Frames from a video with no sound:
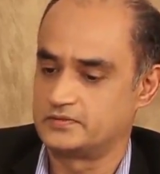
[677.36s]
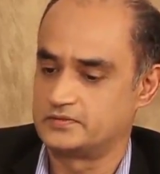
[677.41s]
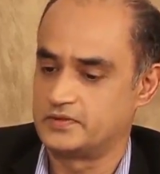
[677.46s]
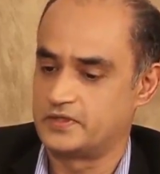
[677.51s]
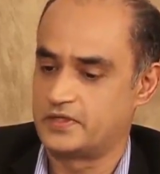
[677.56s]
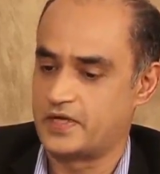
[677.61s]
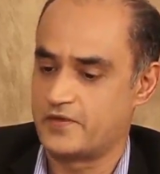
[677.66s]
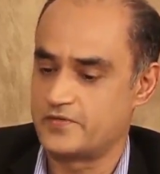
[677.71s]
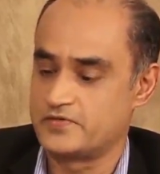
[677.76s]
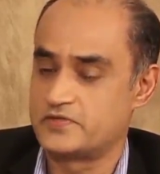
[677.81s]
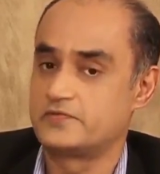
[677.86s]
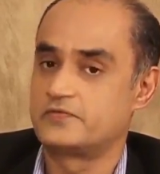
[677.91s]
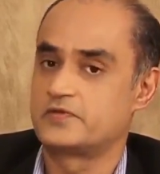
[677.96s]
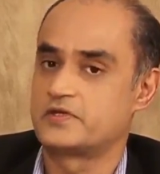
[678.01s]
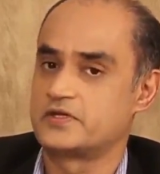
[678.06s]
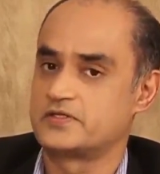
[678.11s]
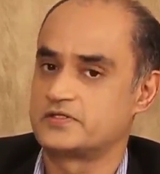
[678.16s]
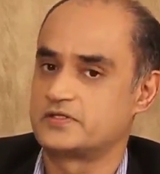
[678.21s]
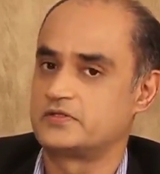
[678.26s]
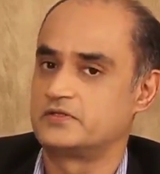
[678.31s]

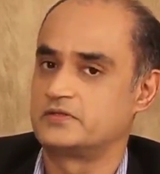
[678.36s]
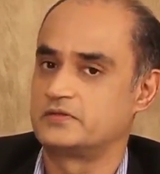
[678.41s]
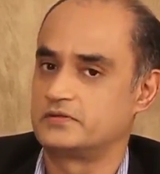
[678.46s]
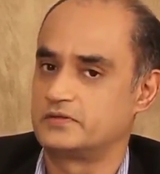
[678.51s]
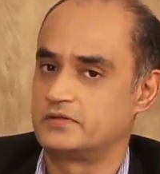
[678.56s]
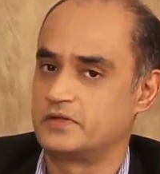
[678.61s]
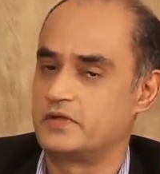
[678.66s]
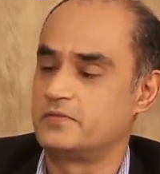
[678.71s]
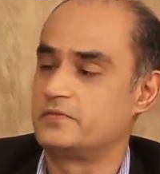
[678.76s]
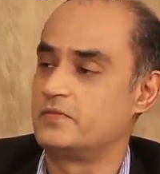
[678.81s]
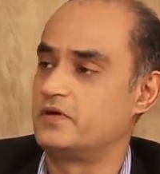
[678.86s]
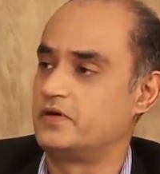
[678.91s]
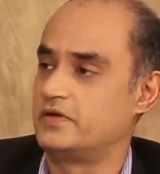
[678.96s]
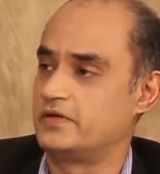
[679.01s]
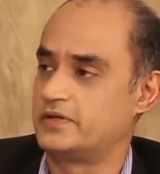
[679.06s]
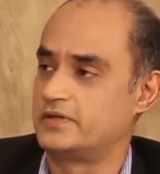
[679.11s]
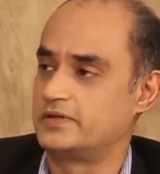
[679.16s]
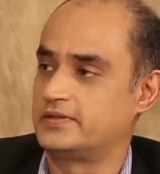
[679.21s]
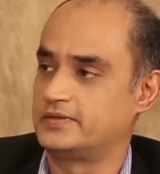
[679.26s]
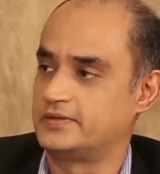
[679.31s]
diversification
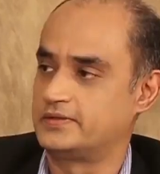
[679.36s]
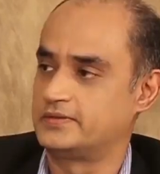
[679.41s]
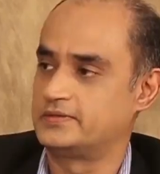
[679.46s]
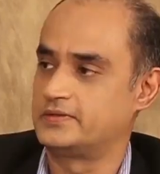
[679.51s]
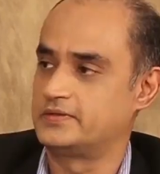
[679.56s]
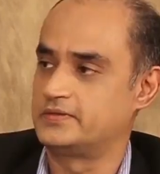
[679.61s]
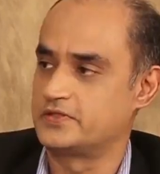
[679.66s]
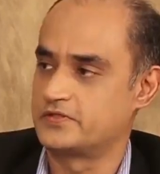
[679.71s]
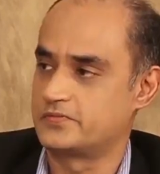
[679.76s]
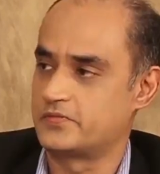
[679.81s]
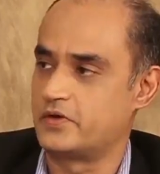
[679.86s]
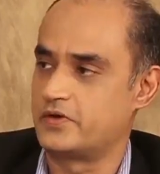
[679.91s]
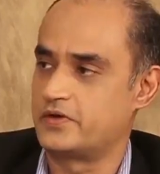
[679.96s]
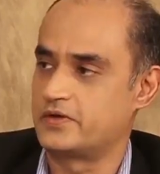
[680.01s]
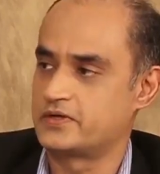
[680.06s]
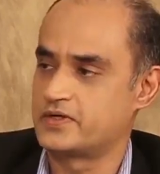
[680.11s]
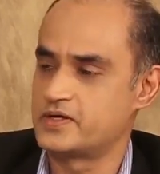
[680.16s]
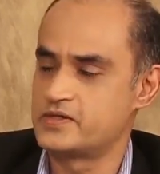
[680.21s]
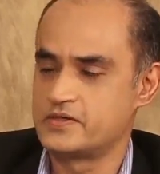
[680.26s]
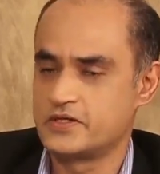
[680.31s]
inbuilt in this
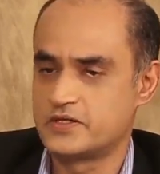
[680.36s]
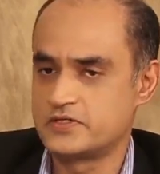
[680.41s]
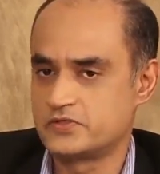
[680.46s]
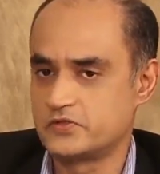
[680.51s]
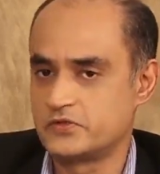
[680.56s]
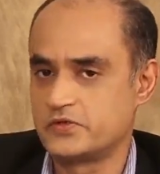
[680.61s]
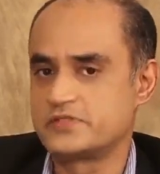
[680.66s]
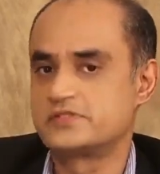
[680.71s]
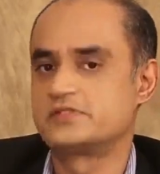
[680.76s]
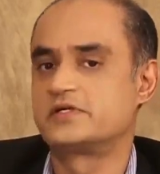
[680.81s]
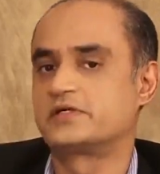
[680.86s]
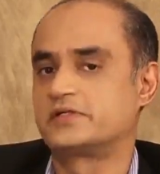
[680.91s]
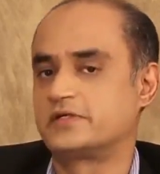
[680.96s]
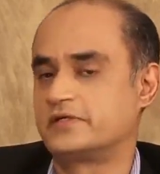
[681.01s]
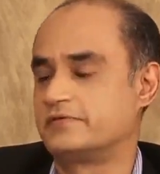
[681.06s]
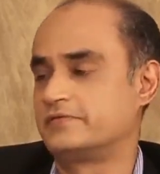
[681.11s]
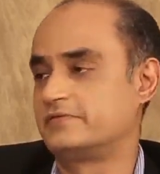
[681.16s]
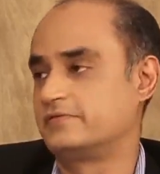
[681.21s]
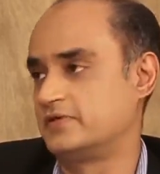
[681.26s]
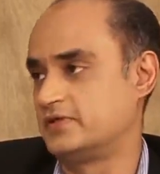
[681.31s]
product, and there is no
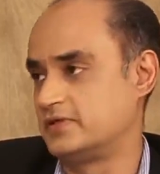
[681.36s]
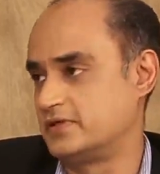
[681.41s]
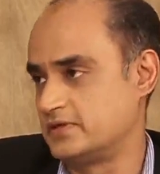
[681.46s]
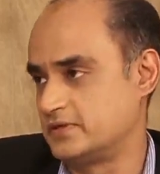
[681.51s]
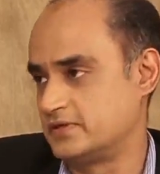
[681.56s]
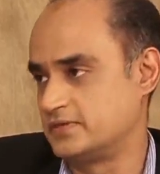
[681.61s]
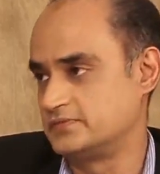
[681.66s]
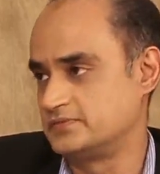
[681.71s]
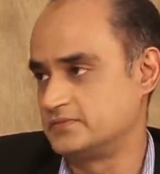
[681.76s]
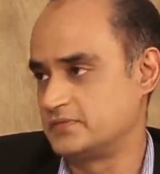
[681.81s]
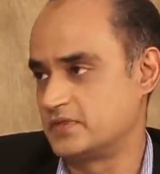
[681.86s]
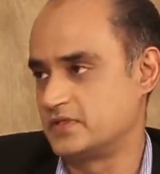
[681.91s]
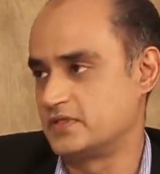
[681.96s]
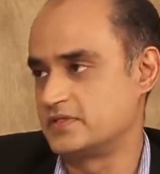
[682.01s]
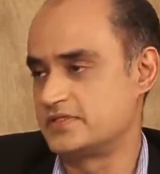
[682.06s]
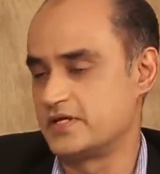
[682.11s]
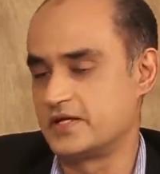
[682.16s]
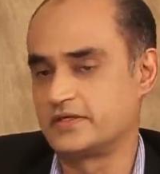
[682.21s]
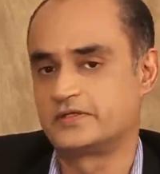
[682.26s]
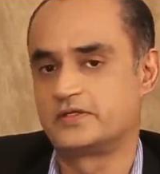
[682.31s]
restrictive
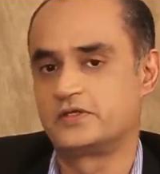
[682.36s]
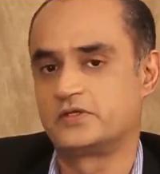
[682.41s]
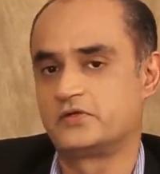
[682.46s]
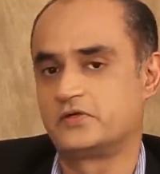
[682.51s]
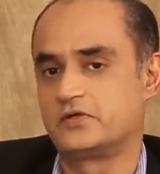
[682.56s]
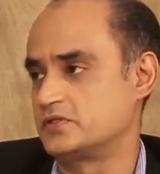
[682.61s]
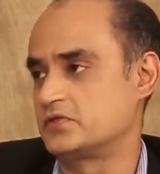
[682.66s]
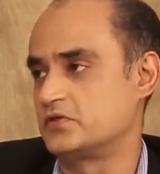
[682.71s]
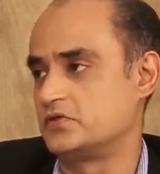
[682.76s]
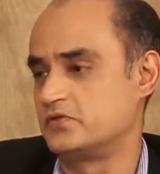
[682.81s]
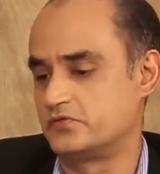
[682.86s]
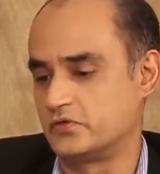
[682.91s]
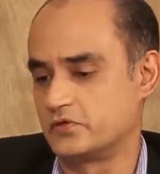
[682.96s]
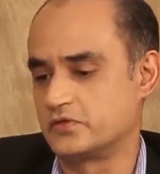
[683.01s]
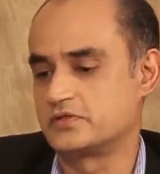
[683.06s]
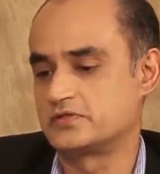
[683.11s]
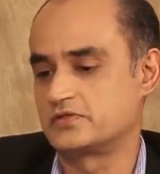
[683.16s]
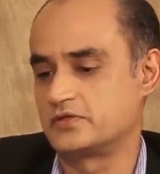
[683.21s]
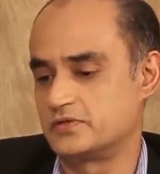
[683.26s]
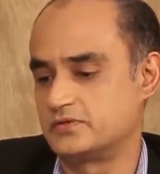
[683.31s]
sector or is going to
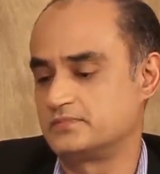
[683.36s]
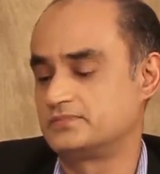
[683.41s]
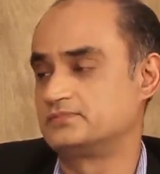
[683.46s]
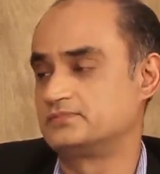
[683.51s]
focus on.